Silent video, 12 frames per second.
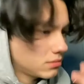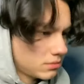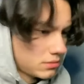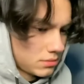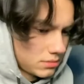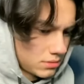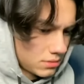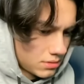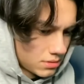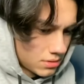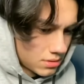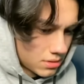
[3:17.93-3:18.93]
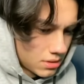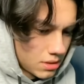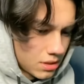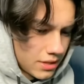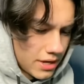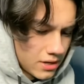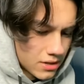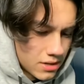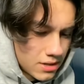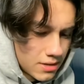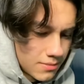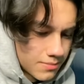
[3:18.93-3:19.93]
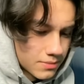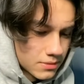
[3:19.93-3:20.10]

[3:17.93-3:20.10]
Oh, they hung up.